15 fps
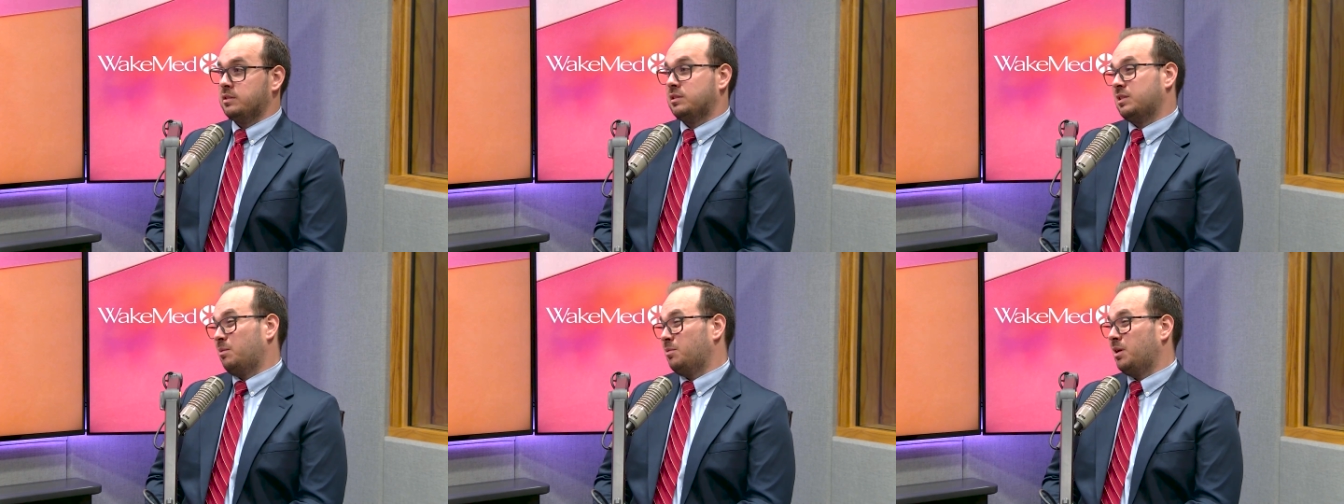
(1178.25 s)

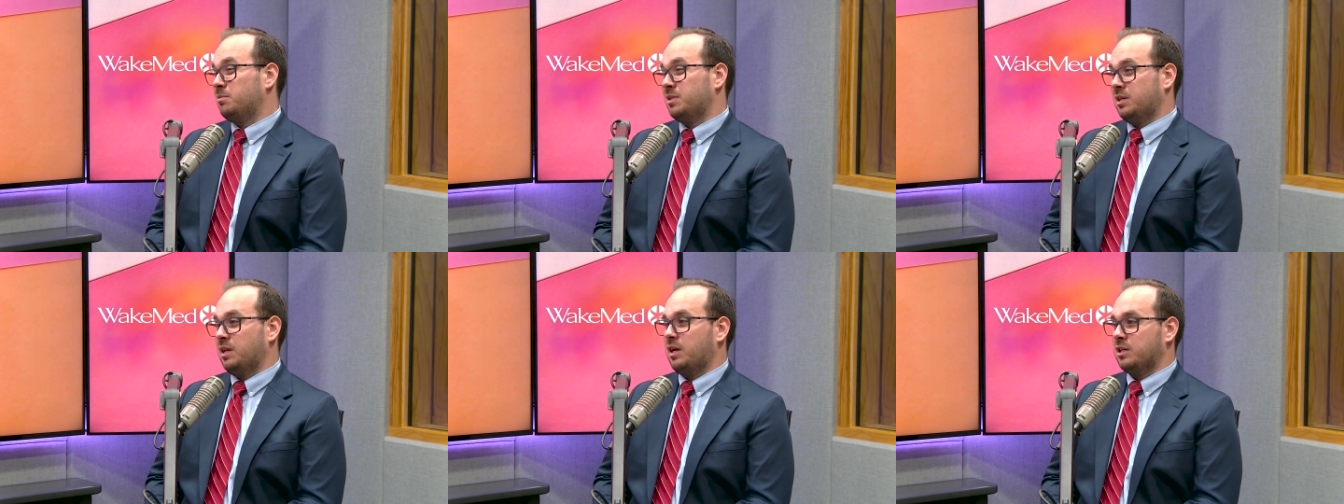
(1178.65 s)
Sometimes
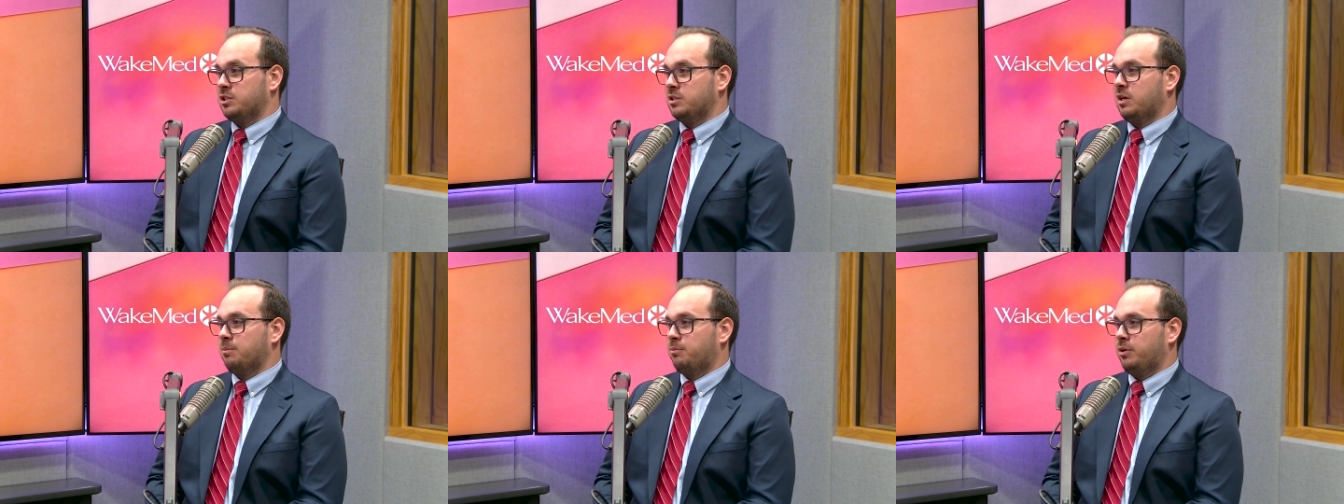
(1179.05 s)
they can
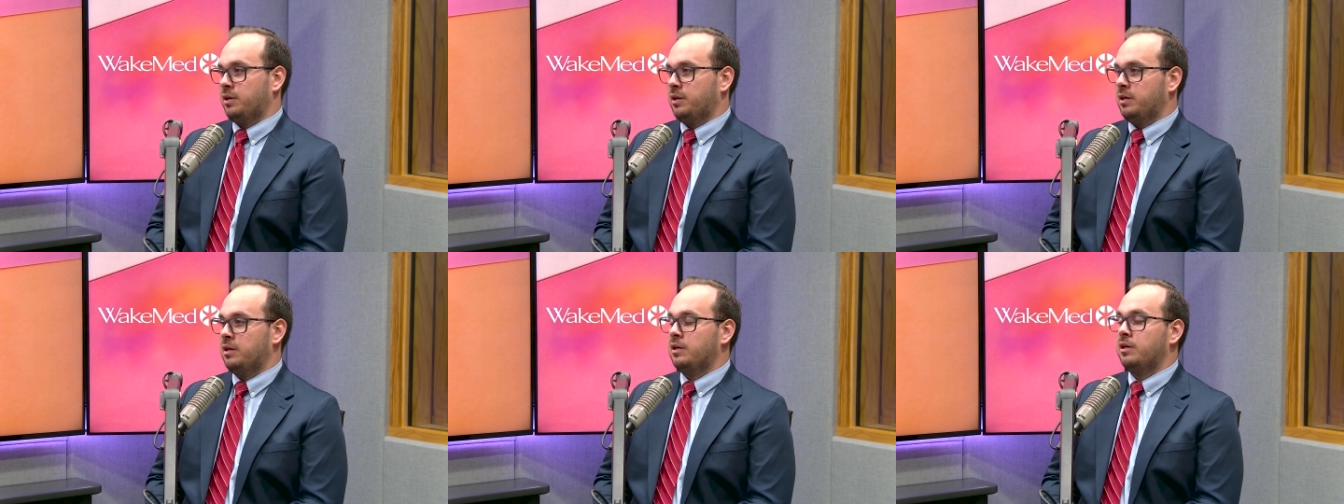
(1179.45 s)
actually get
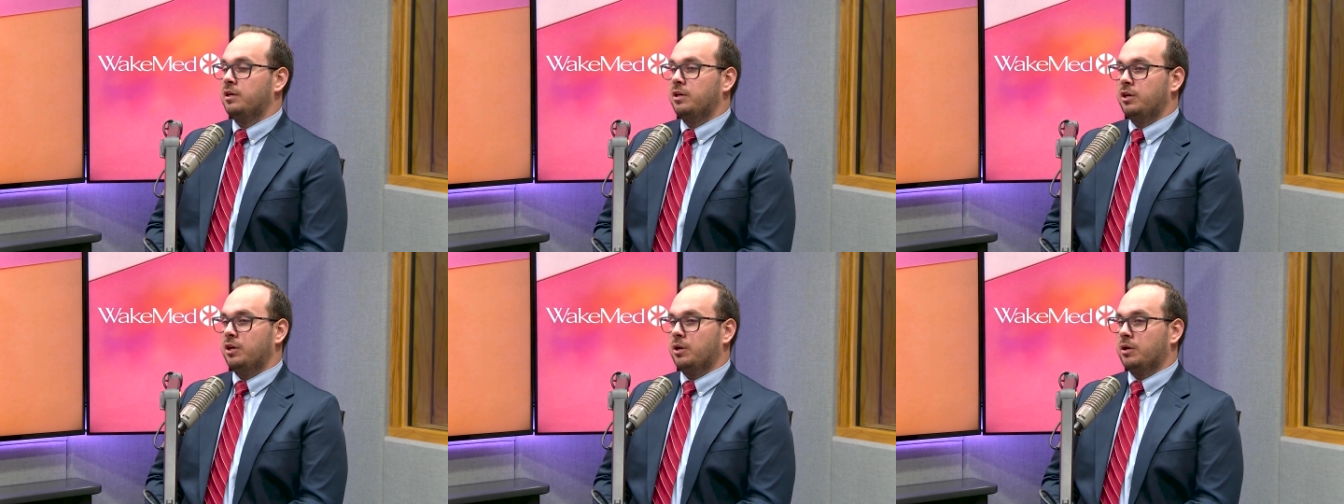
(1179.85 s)
pretty
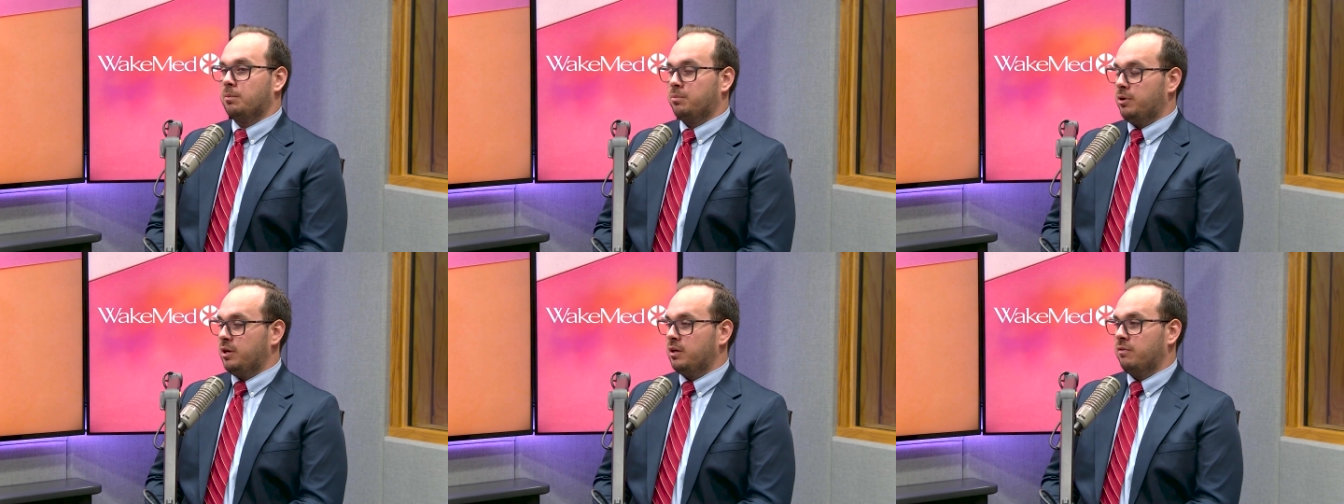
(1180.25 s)

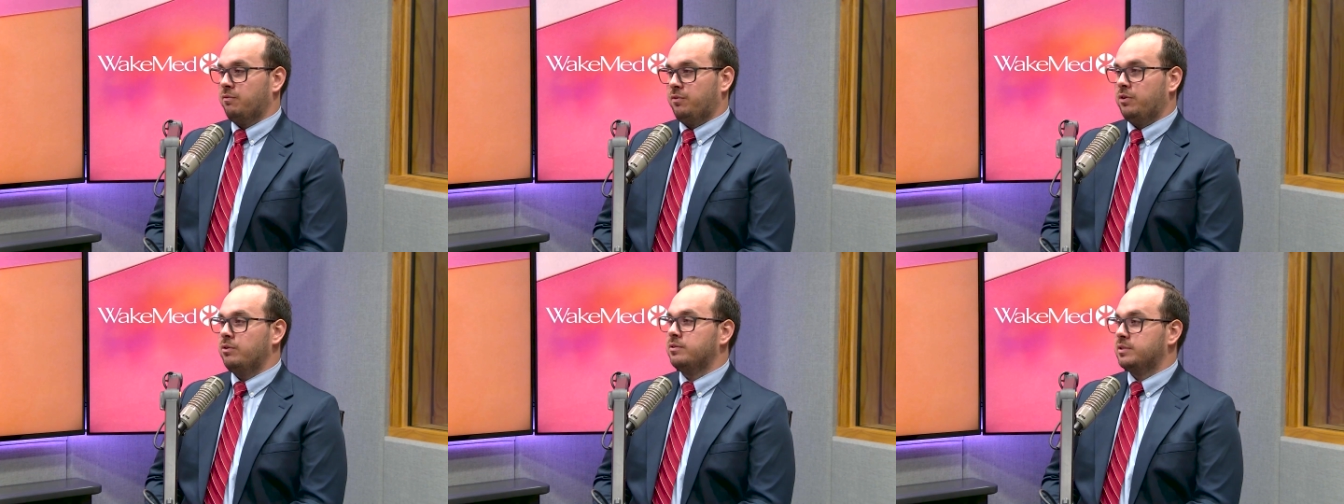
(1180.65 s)

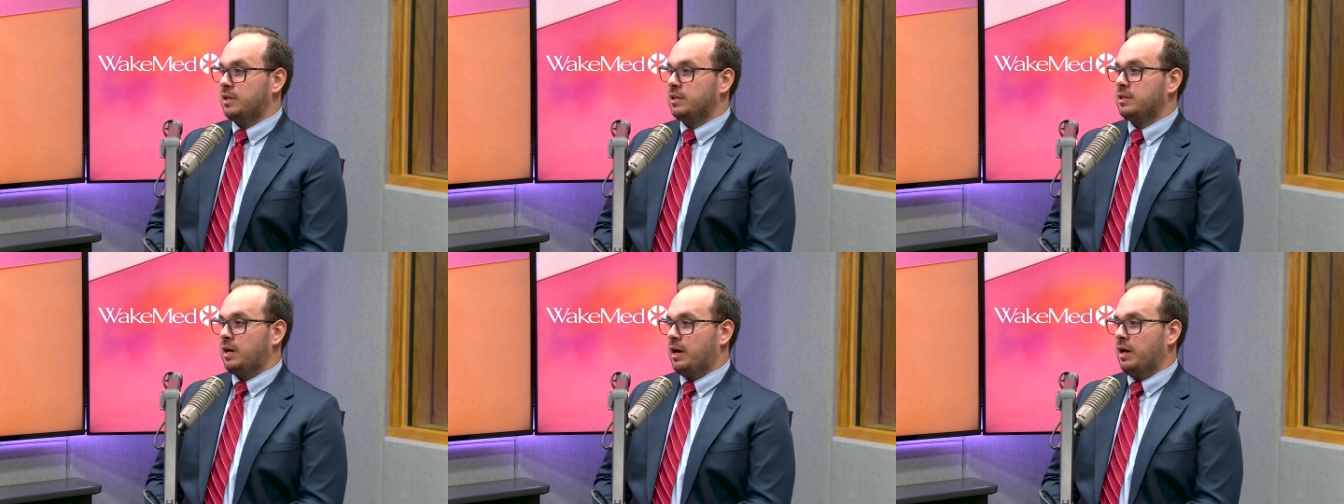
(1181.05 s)
confused
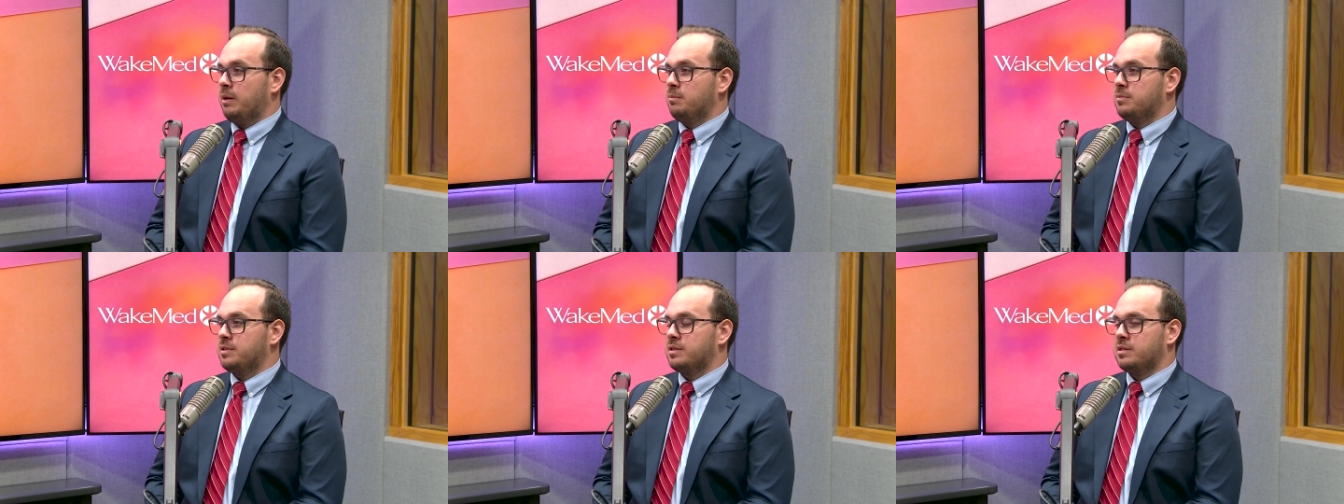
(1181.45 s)
at
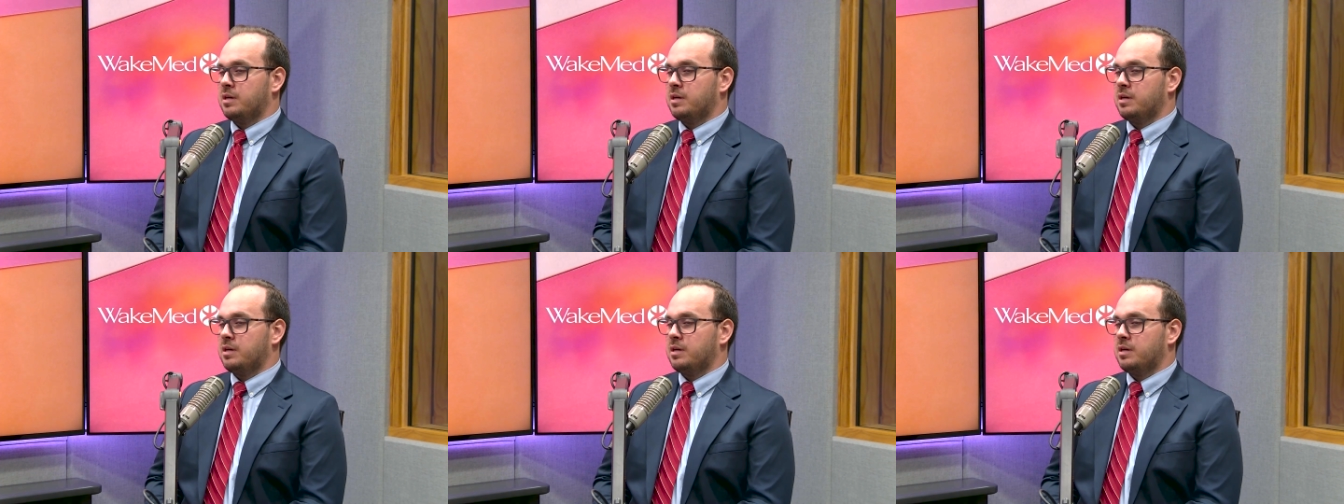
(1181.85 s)
times.